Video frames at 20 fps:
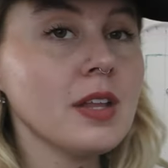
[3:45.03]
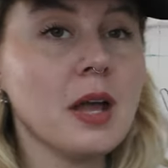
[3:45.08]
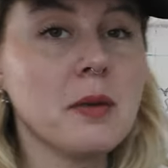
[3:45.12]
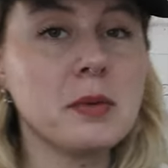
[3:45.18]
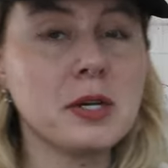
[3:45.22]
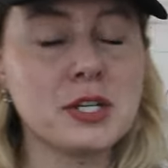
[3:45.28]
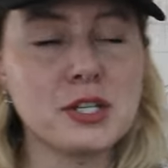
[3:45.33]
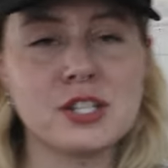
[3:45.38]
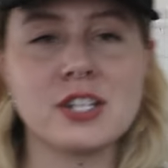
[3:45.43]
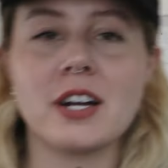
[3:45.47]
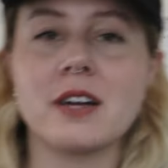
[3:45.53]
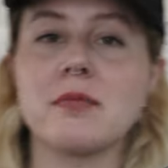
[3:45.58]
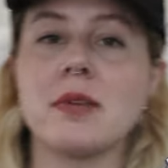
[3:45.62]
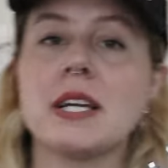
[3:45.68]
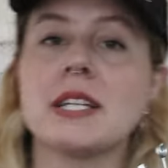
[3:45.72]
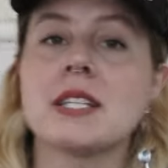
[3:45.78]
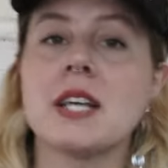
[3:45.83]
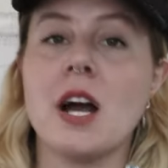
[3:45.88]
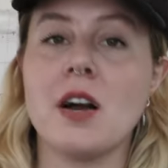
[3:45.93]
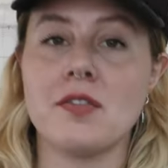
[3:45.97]
I'm gonna start
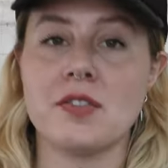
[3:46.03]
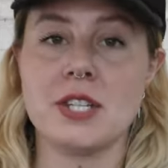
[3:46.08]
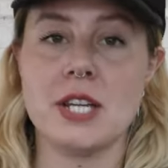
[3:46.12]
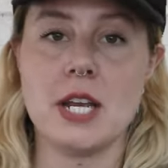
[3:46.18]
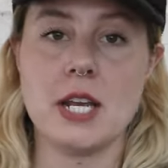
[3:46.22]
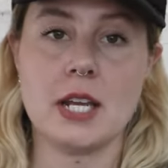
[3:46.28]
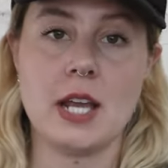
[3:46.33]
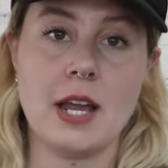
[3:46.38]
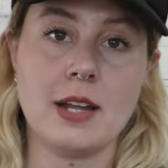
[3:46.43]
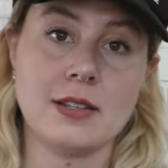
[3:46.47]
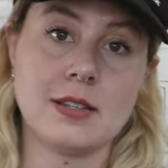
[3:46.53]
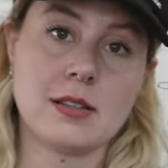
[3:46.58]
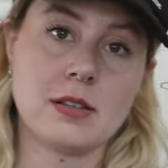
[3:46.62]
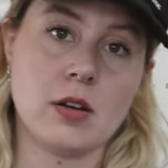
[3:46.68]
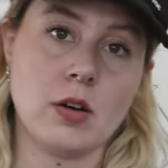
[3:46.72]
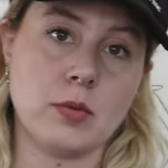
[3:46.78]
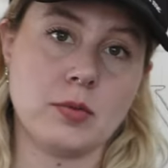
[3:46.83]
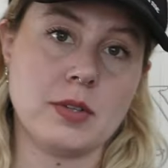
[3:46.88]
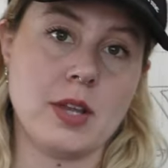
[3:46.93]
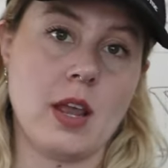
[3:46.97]
by tufting and
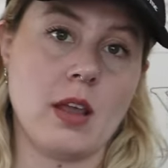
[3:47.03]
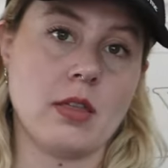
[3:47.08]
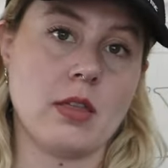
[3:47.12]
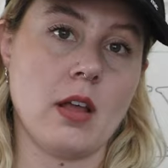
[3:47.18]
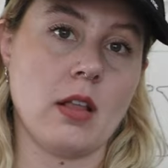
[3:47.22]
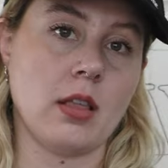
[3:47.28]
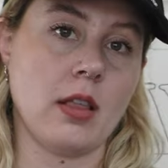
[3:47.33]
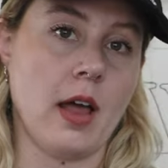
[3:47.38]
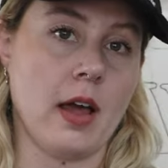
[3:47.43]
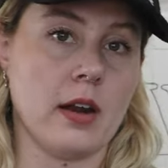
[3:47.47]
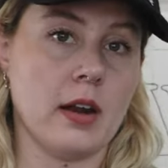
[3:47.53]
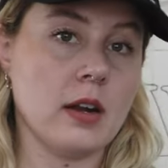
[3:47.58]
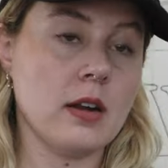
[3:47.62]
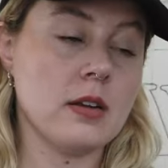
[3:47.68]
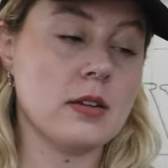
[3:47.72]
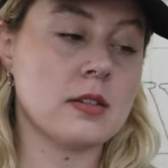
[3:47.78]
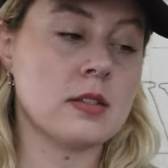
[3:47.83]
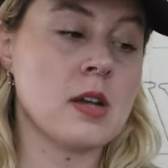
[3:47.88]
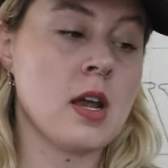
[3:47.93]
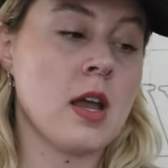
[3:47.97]
sculpting the
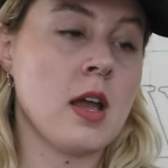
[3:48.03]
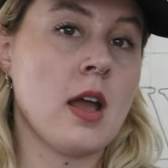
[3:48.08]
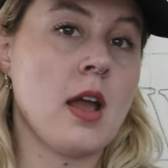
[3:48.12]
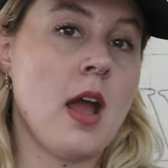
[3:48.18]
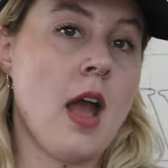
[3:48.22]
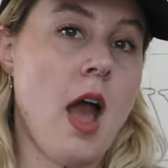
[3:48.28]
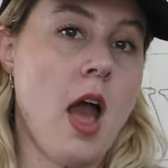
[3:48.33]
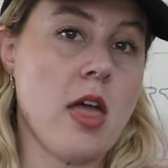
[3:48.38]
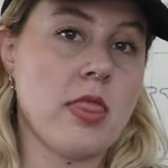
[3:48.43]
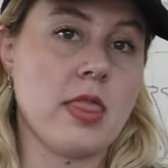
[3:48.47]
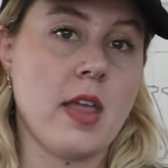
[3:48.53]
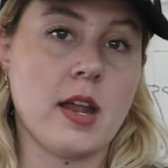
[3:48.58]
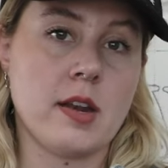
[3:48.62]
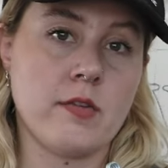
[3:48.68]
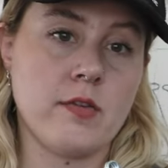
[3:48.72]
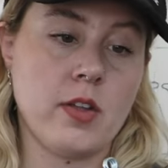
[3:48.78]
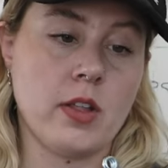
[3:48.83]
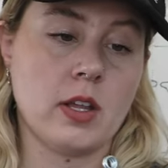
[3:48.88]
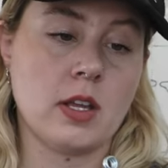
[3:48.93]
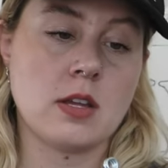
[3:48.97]
letters and
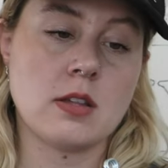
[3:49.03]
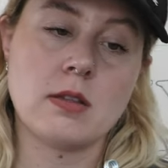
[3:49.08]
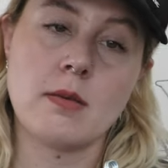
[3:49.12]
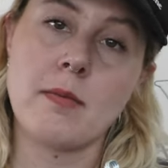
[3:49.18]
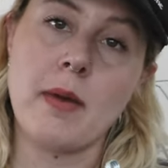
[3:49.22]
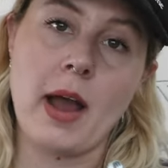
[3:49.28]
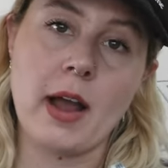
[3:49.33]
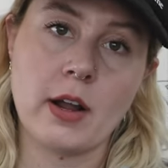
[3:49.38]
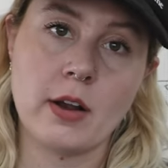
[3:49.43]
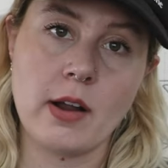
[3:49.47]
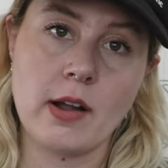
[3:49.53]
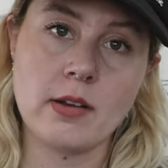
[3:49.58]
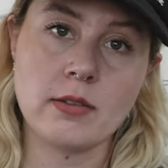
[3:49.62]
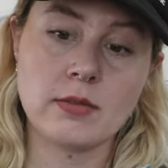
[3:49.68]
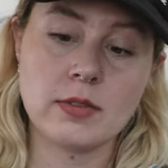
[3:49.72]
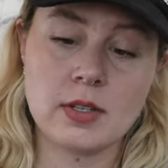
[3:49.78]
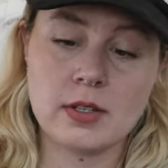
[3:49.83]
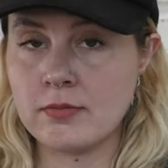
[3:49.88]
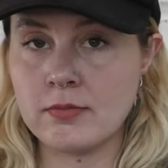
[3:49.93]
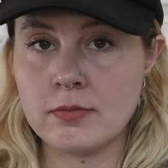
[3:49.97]
then filling in the
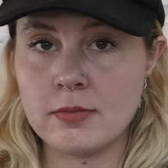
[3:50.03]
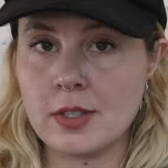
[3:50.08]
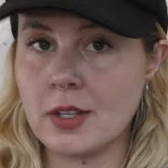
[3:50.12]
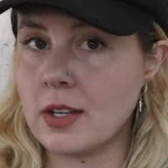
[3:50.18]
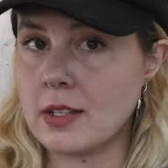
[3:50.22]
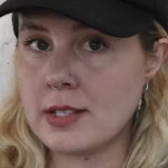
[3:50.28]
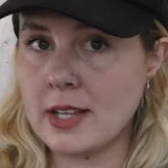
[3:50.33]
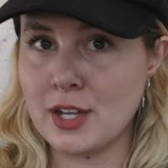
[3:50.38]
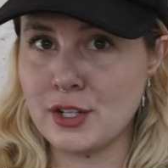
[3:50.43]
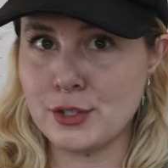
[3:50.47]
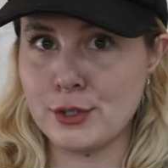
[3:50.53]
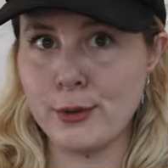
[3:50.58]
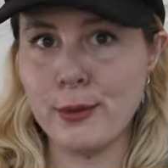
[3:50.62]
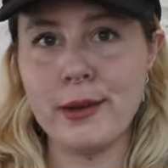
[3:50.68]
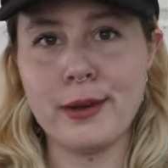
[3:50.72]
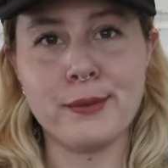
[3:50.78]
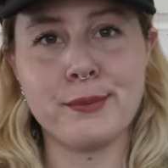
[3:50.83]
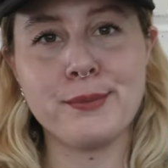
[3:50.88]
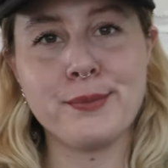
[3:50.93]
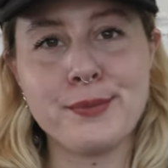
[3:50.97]
background. So let's get
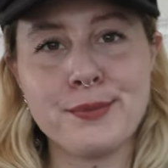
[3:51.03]
to it.